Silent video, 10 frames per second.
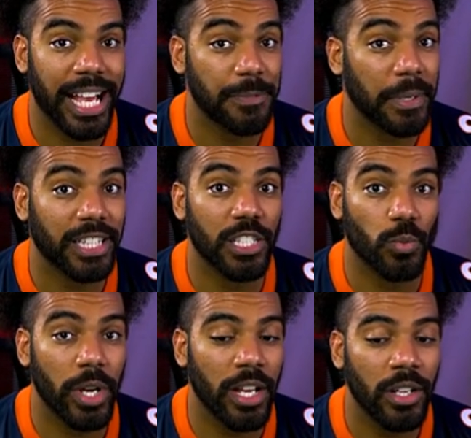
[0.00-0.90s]
aspect as
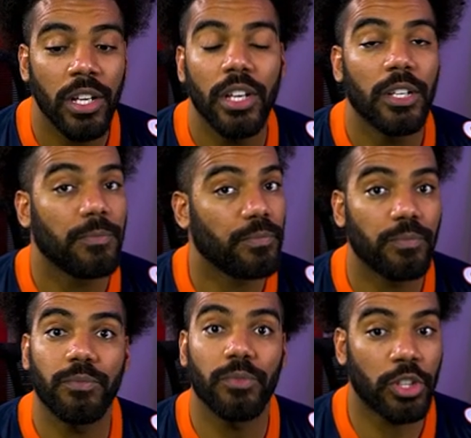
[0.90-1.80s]
well.
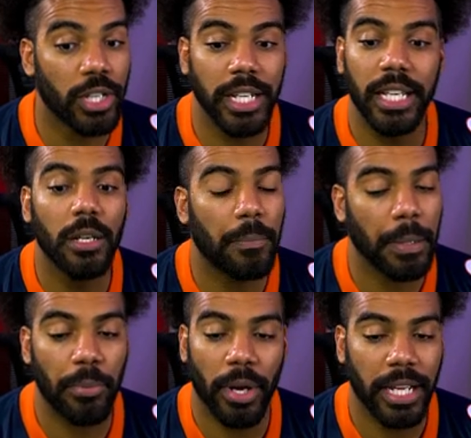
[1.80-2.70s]
You need to be
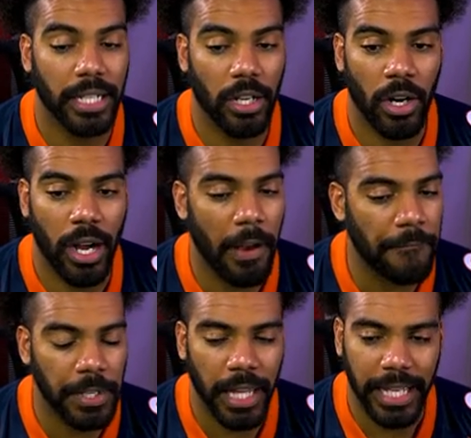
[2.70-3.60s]
bringing it all. I
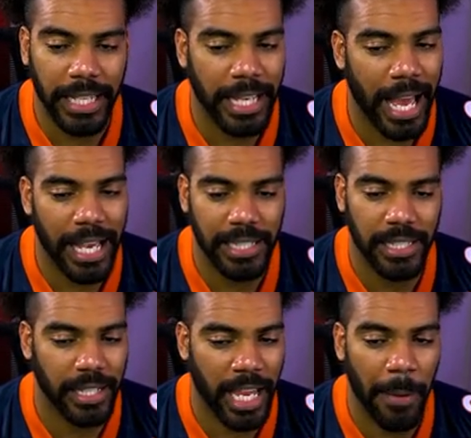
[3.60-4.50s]
feel like he has
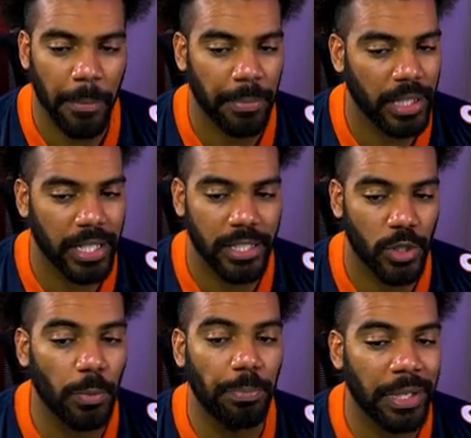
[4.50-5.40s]
the capability
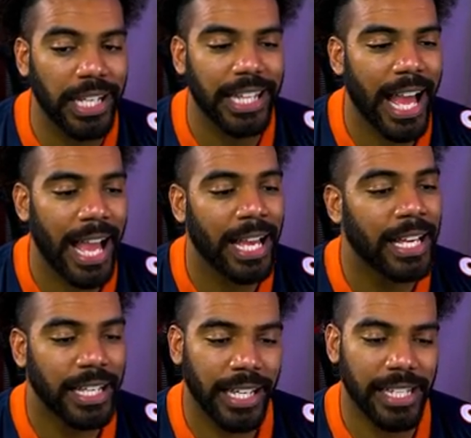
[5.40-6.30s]
to be that.
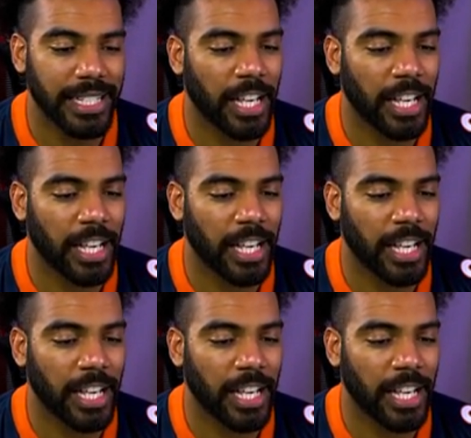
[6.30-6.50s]
He has the